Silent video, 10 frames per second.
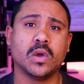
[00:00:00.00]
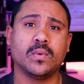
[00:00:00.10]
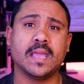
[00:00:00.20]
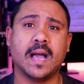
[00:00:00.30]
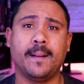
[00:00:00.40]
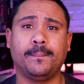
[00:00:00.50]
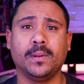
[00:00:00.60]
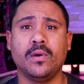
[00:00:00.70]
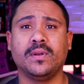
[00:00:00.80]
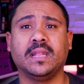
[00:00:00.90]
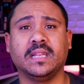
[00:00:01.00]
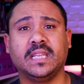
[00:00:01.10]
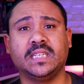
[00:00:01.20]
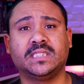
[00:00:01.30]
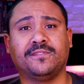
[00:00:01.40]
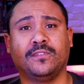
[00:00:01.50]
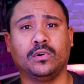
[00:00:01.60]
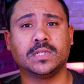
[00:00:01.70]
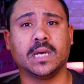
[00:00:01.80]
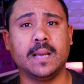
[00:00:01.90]
We upload at least
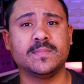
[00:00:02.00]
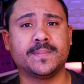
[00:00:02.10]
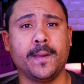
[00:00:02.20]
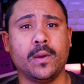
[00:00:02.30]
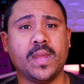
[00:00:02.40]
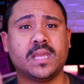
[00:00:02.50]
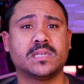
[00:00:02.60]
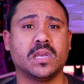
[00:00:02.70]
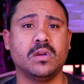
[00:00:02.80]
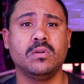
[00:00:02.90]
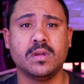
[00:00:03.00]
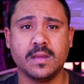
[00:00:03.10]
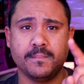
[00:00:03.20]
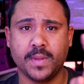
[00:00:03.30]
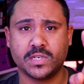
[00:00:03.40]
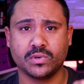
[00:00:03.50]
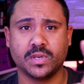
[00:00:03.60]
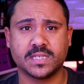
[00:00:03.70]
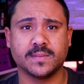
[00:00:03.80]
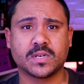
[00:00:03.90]
four times per week, so make sure
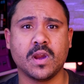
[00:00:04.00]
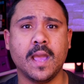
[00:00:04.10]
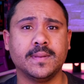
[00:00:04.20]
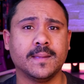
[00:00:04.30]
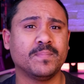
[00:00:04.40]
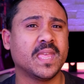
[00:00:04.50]
you're subscribed.